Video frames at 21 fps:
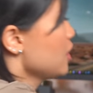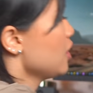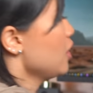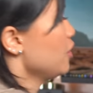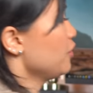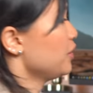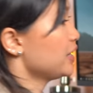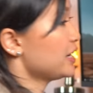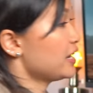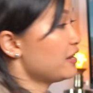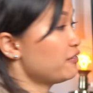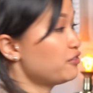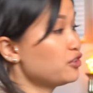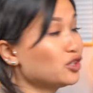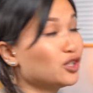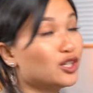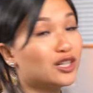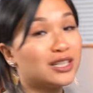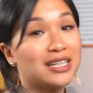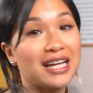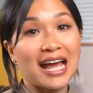All right, if you
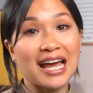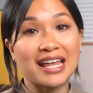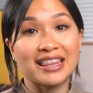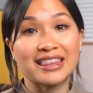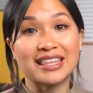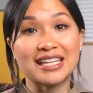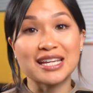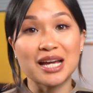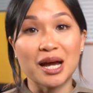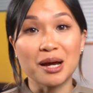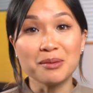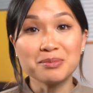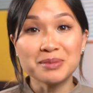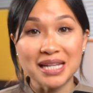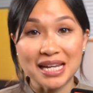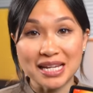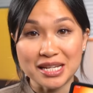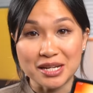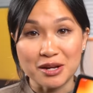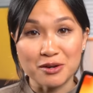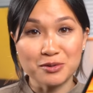look at the
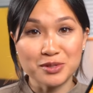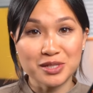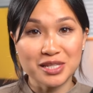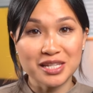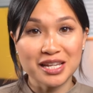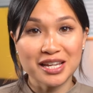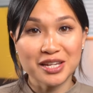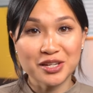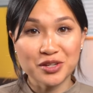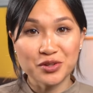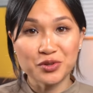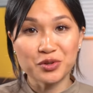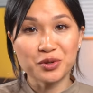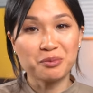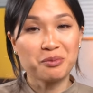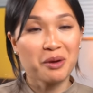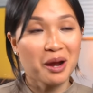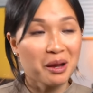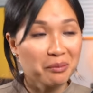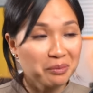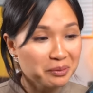update notes, you were
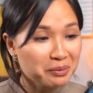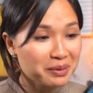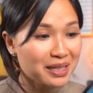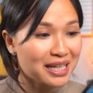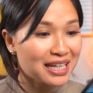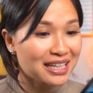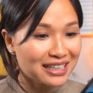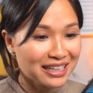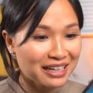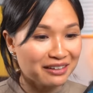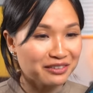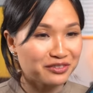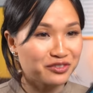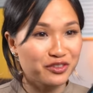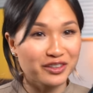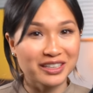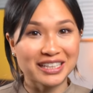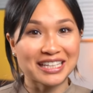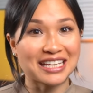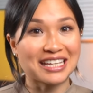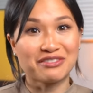probably left
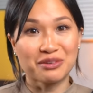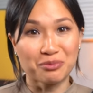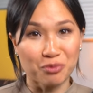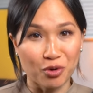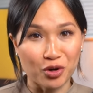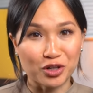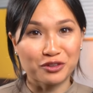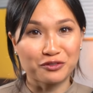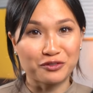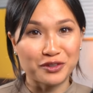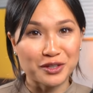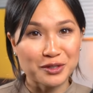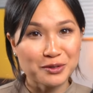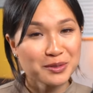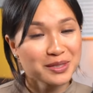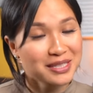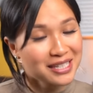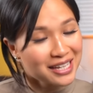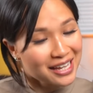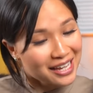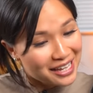feeling even more
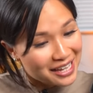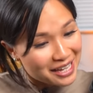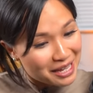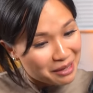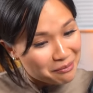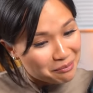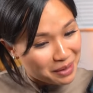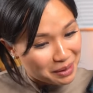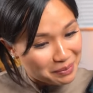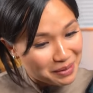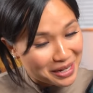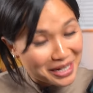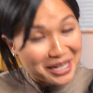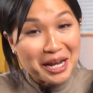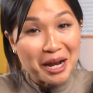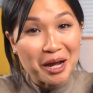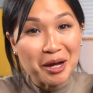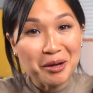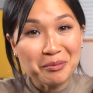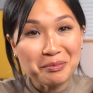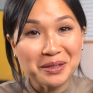confused. Maybe I can
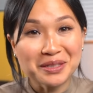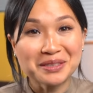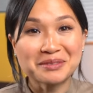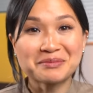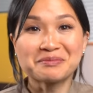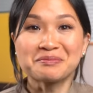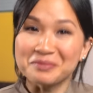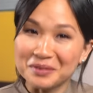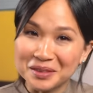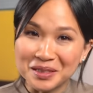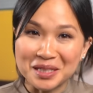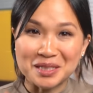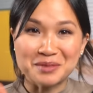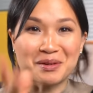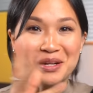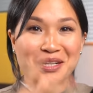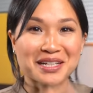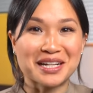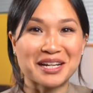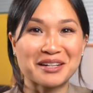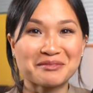help. Let's
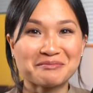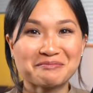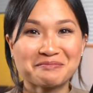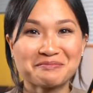break it down.